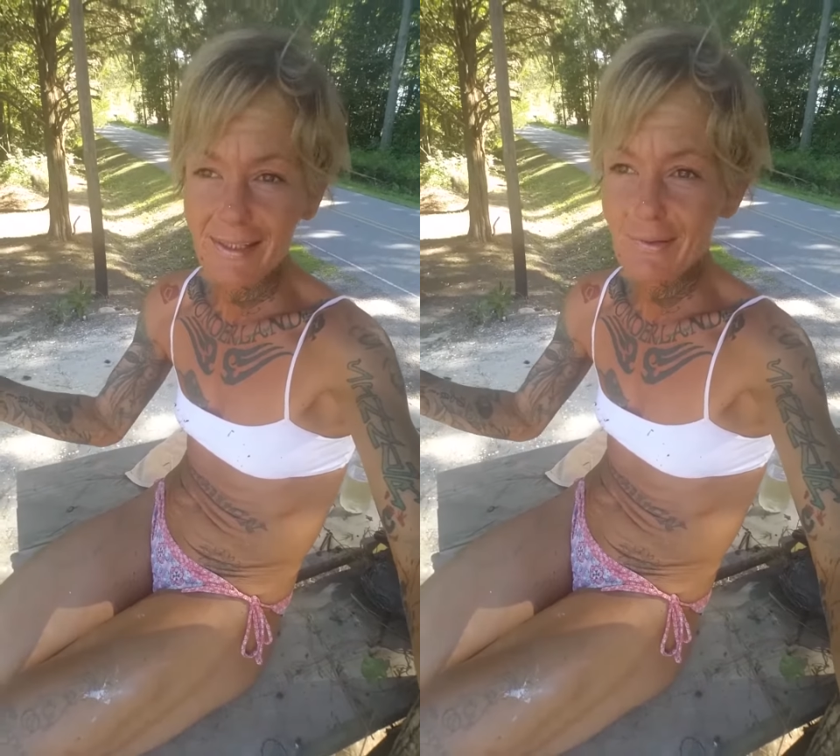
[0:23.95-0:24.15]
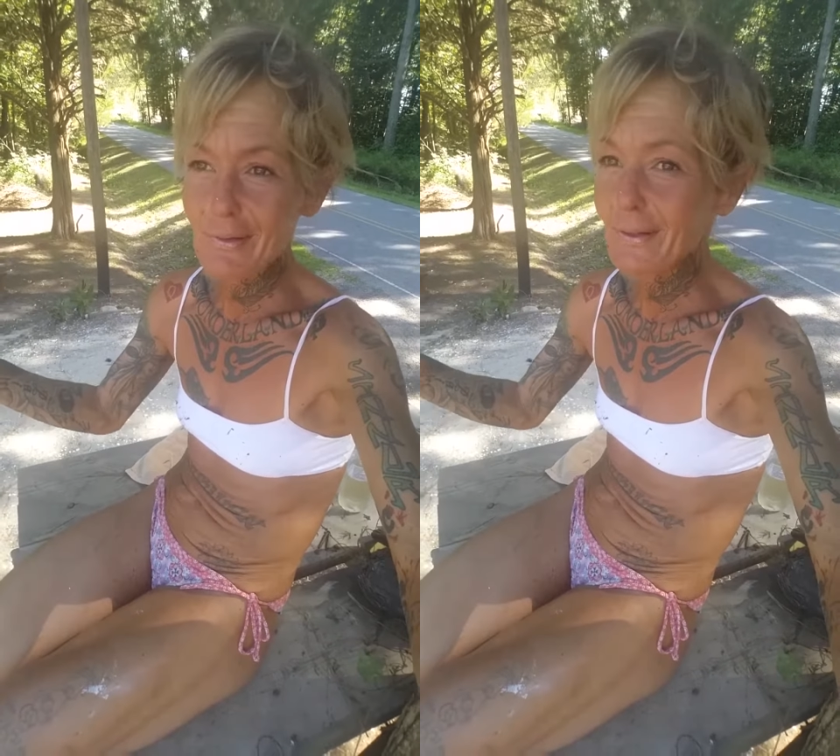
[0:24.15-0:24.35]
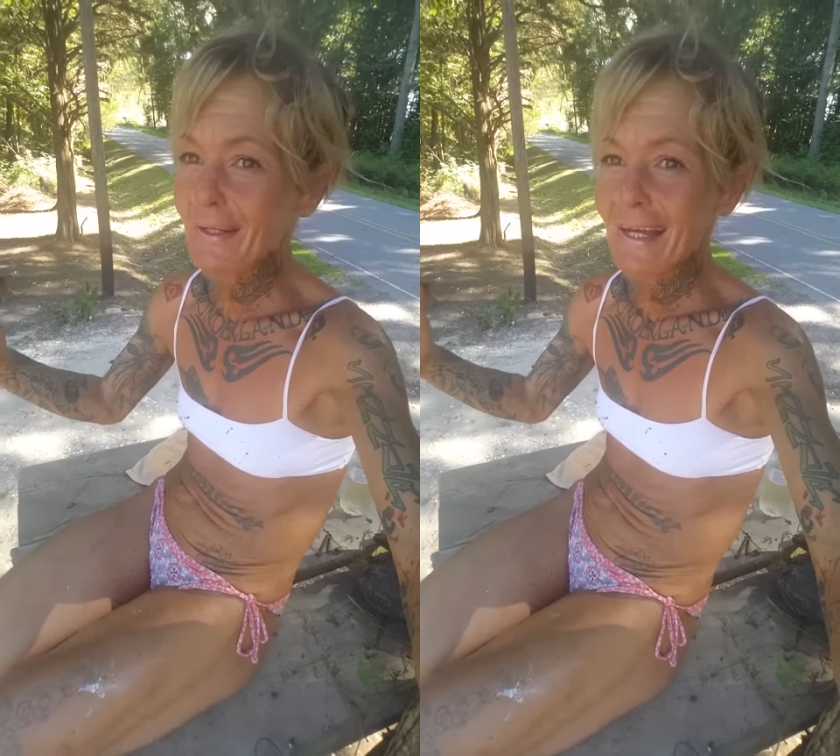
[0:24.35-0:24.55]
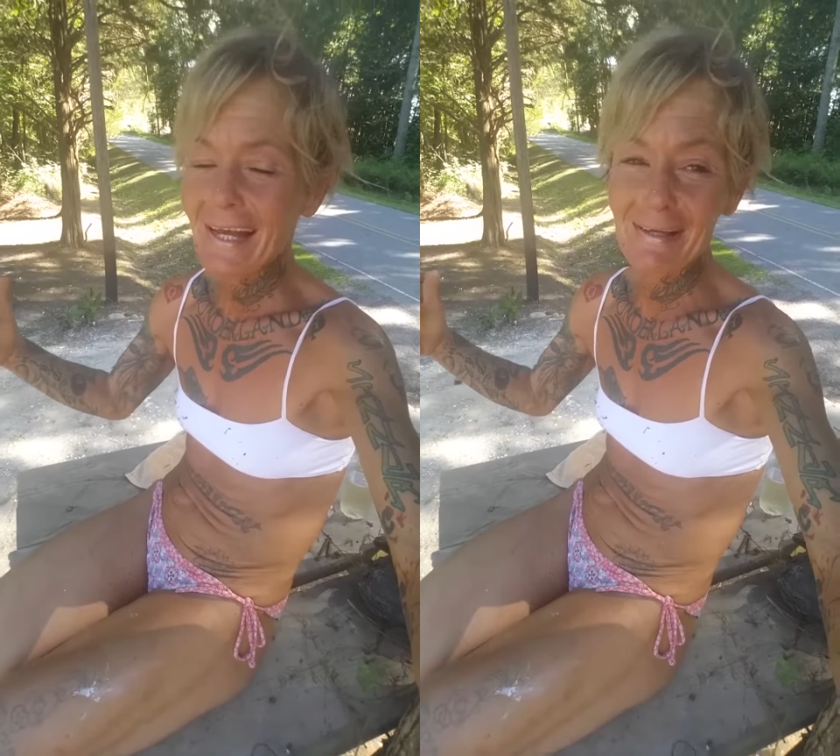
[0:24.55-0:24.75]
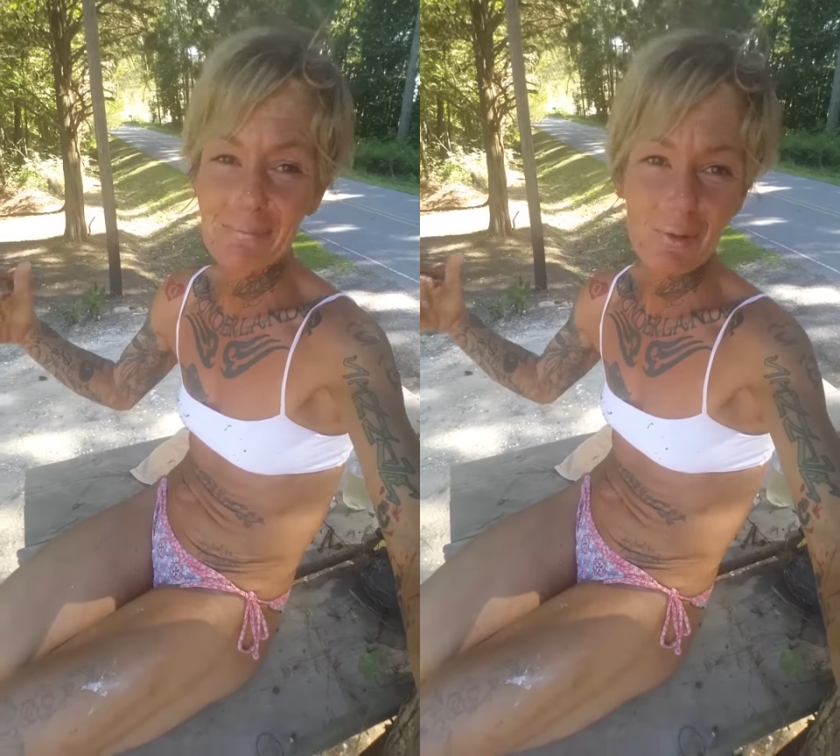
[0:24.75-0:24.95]
Either
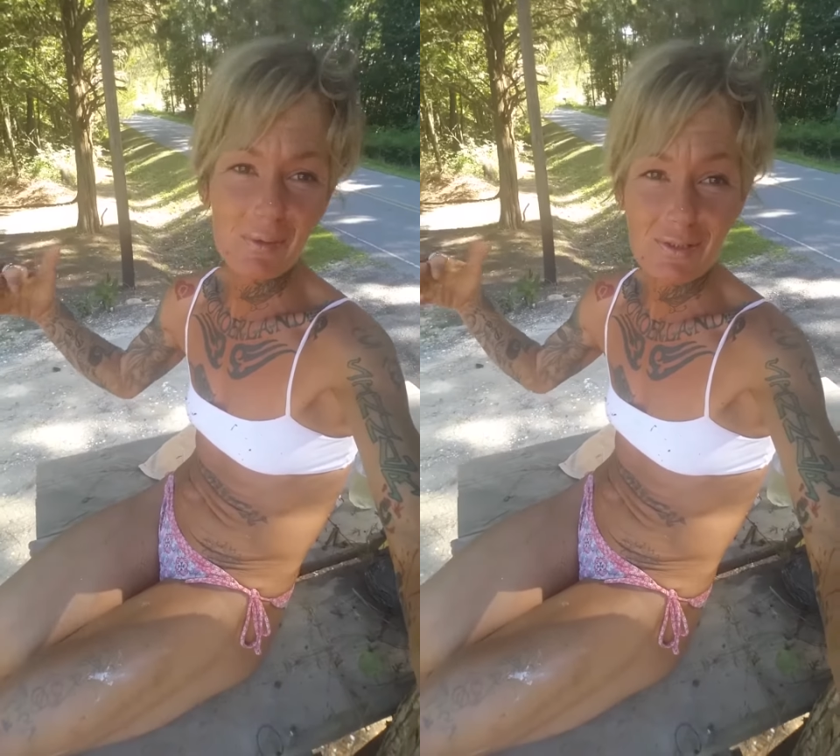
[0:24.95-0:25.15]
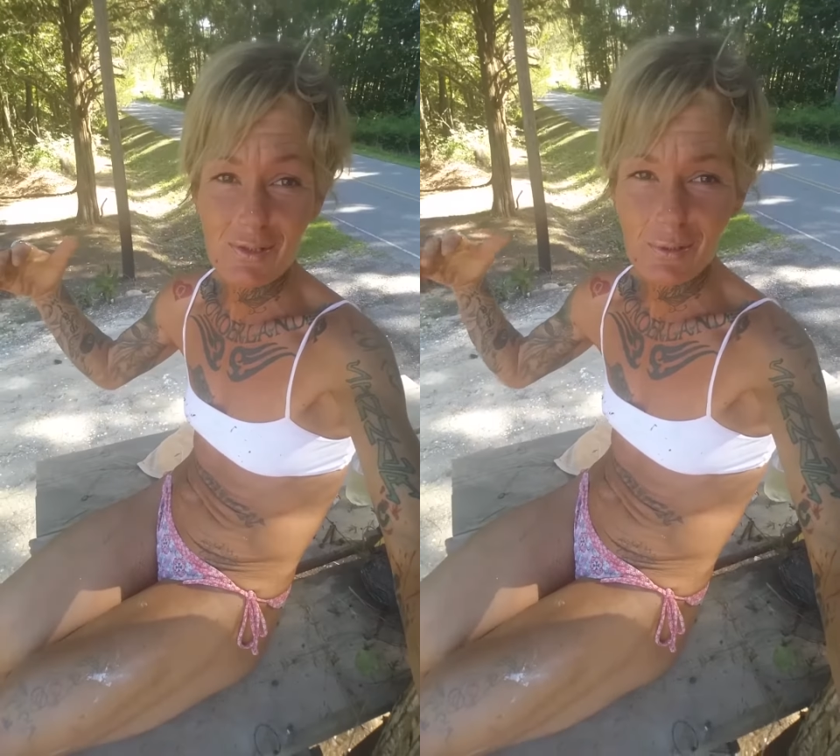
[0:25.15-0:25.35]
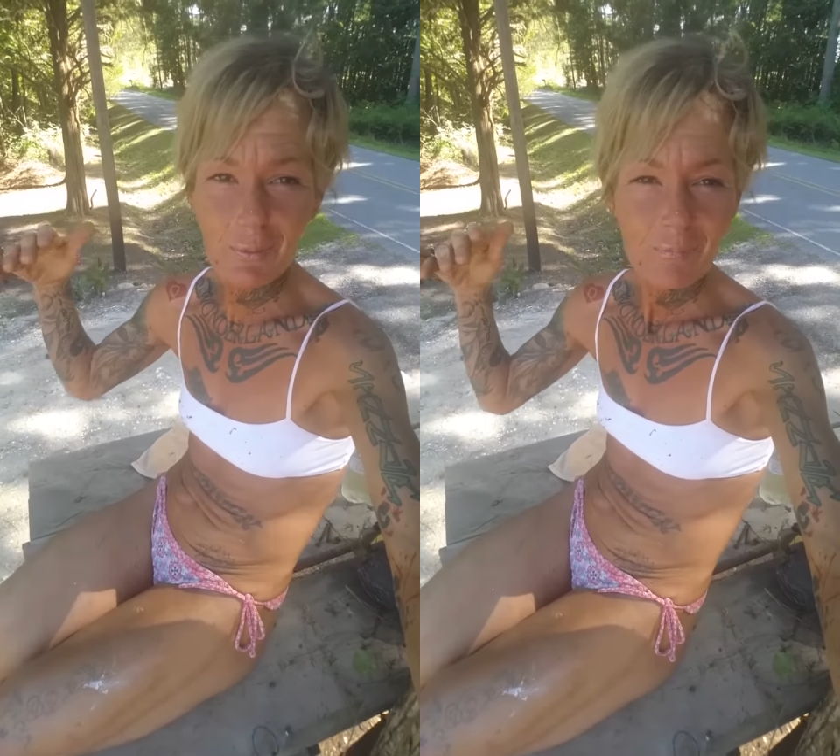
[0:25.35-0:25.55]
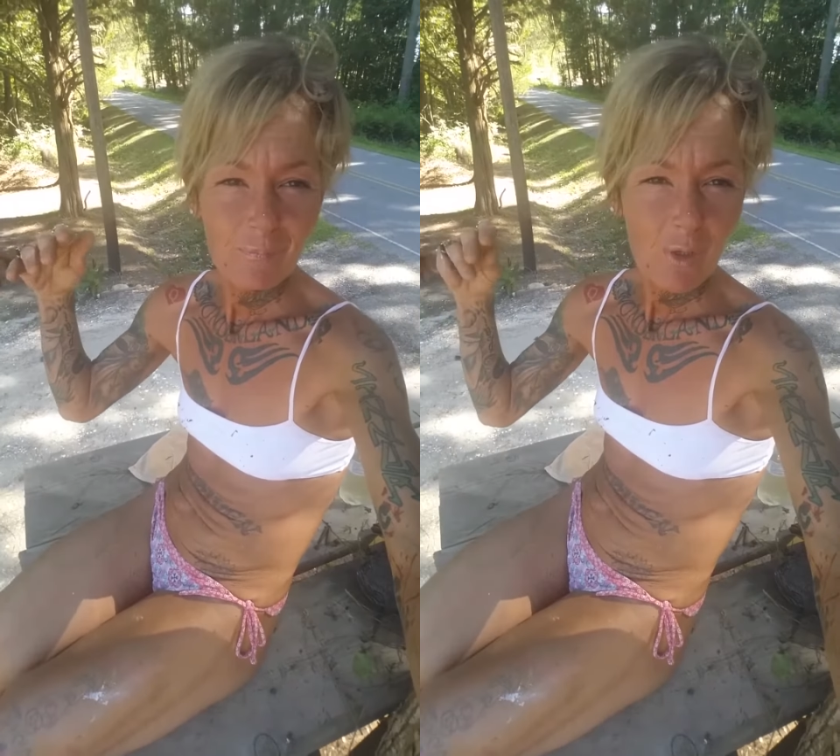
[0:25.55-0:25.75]
I'm going to